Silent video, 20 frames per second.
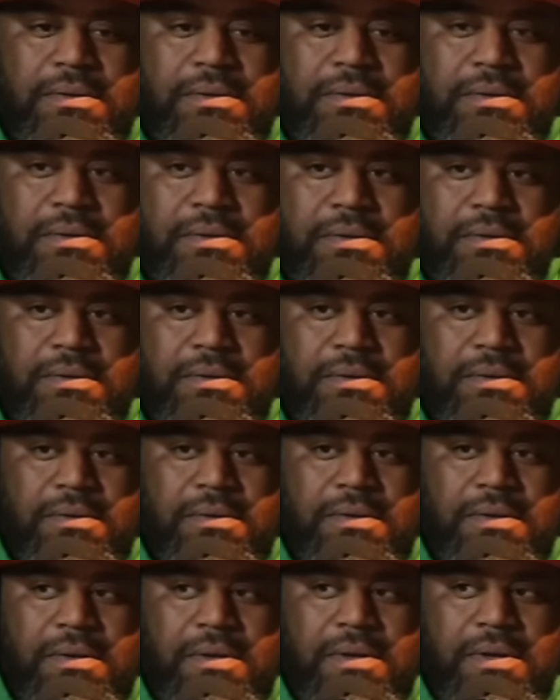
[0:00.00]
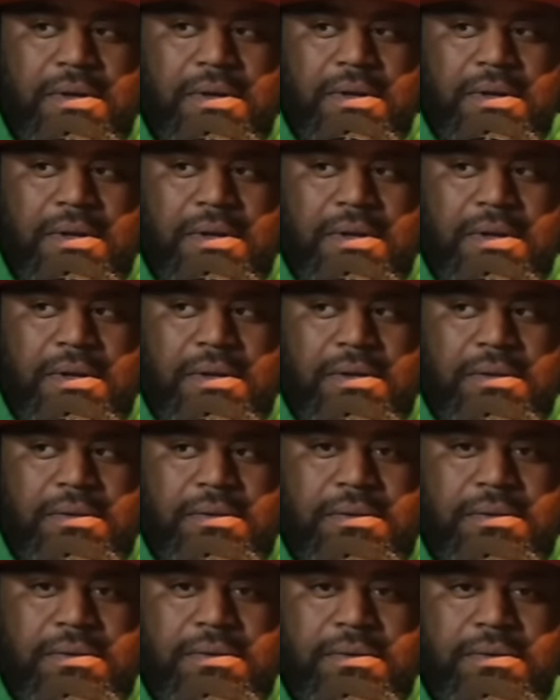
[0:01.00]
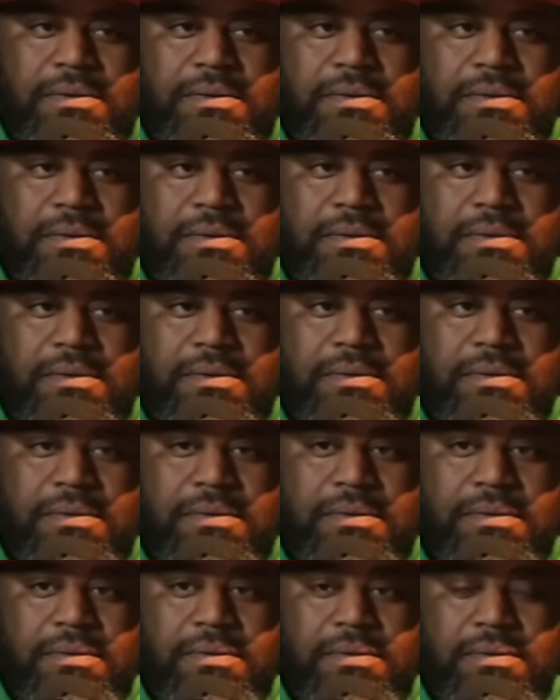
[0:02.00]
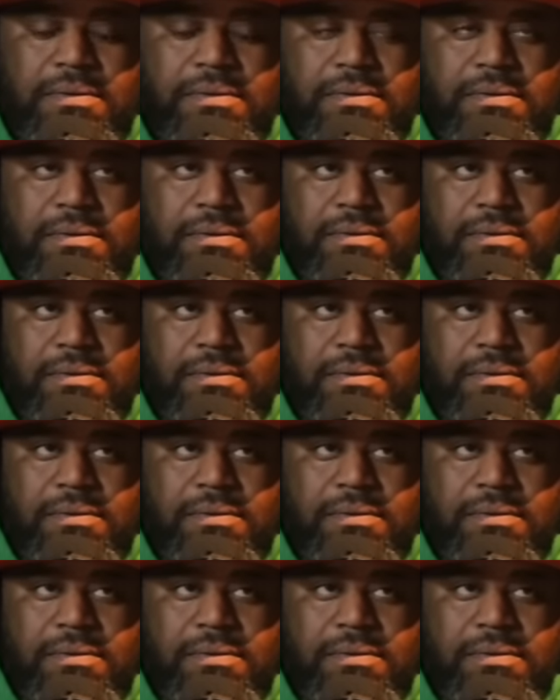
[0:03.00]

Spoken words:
(not speaking)